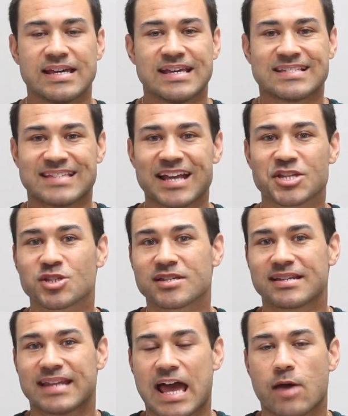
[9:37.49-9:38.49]
is actually
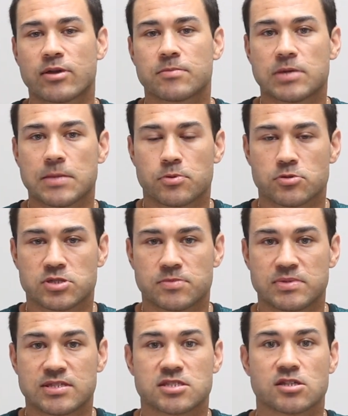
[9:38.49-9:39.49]
allowing people to
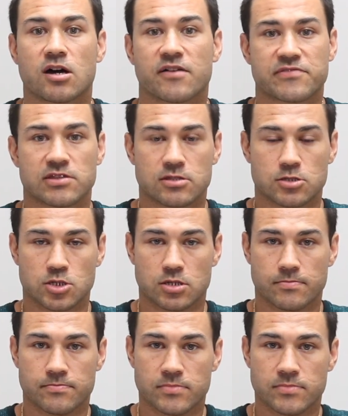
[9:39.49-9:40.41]
be soft in the gym.